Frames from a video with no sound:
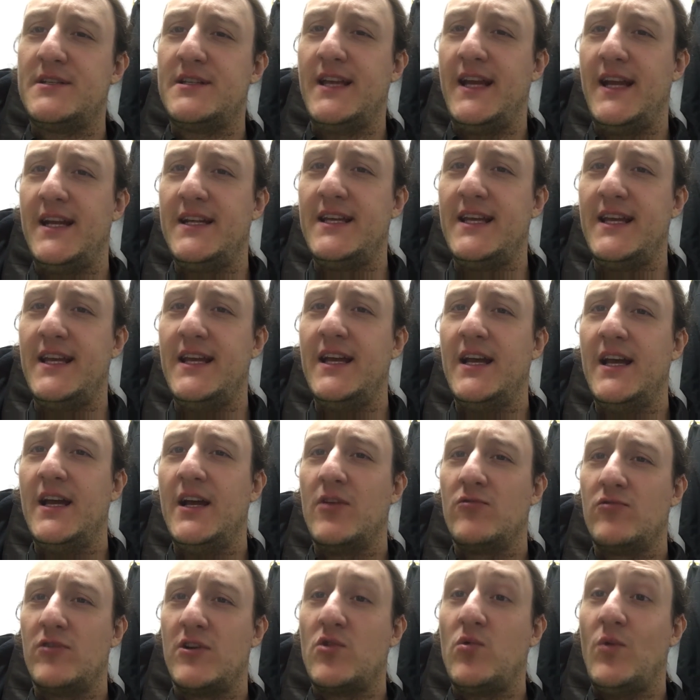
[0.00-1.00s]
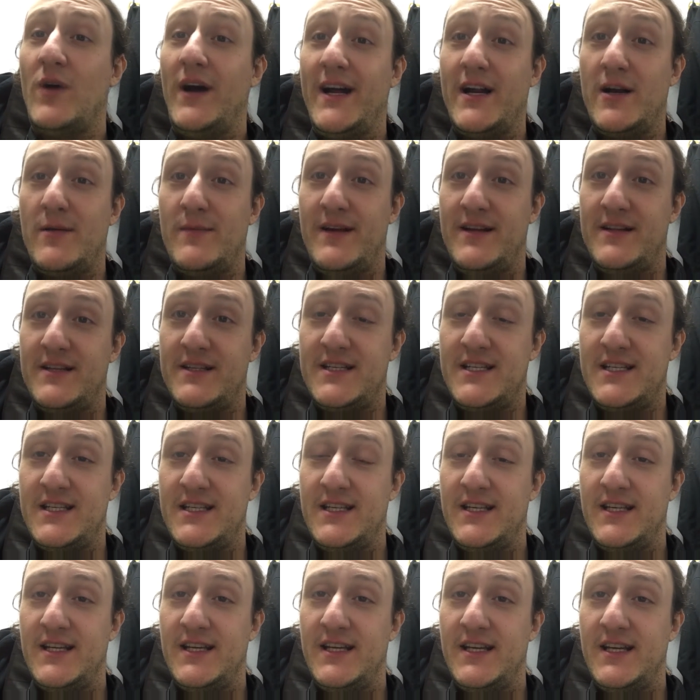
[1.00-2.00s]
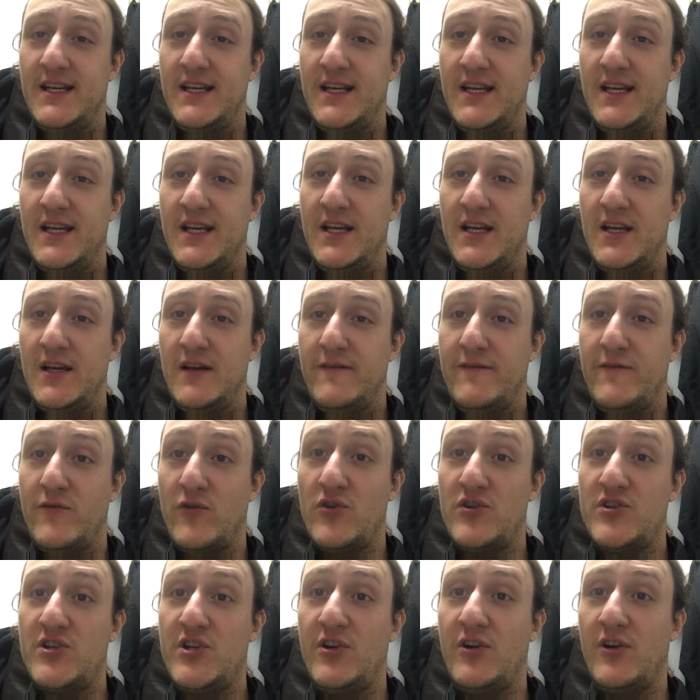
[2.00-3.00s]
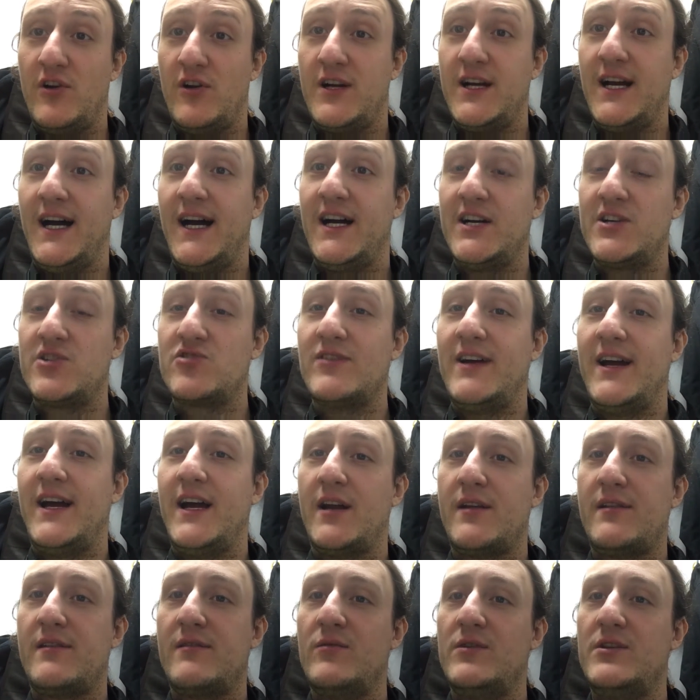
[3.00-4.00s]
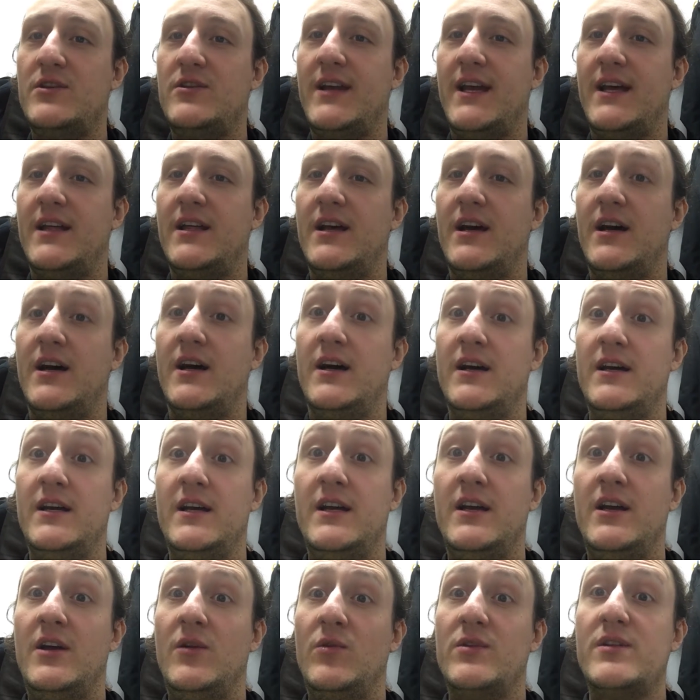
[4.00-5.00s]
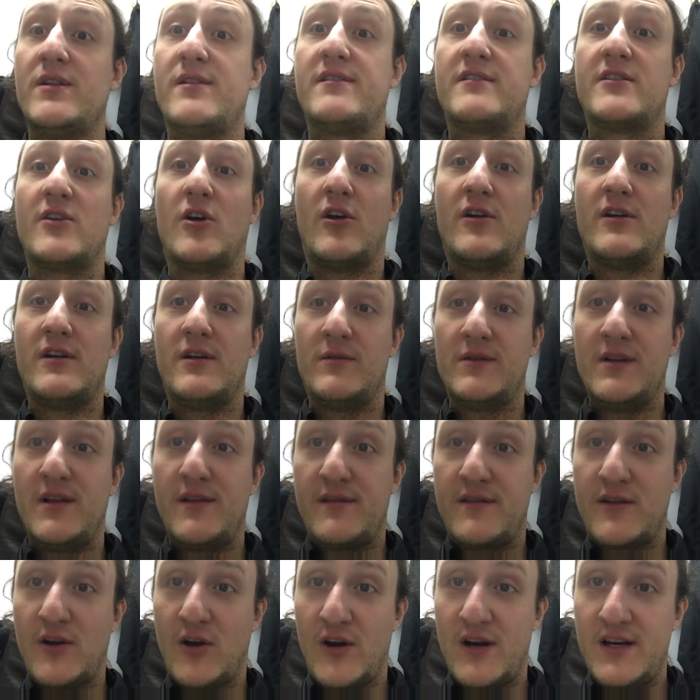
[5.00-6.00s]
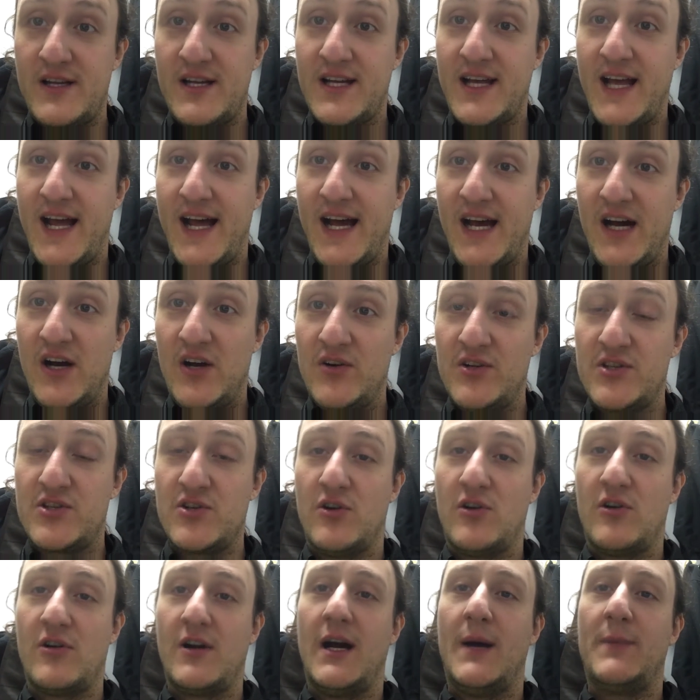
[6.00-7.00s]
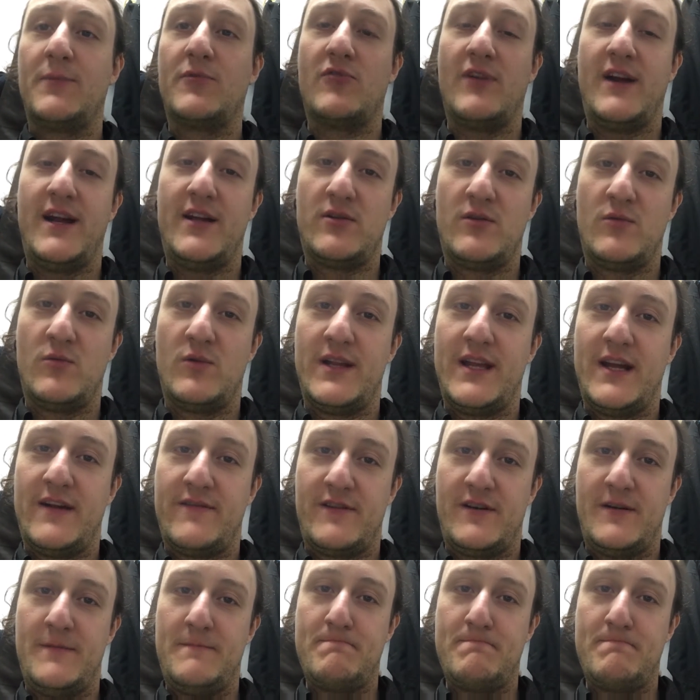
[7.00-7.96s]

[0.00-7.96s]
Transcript: any requirement for 2-year contracts when you get when you start an account or upgrade or whatever.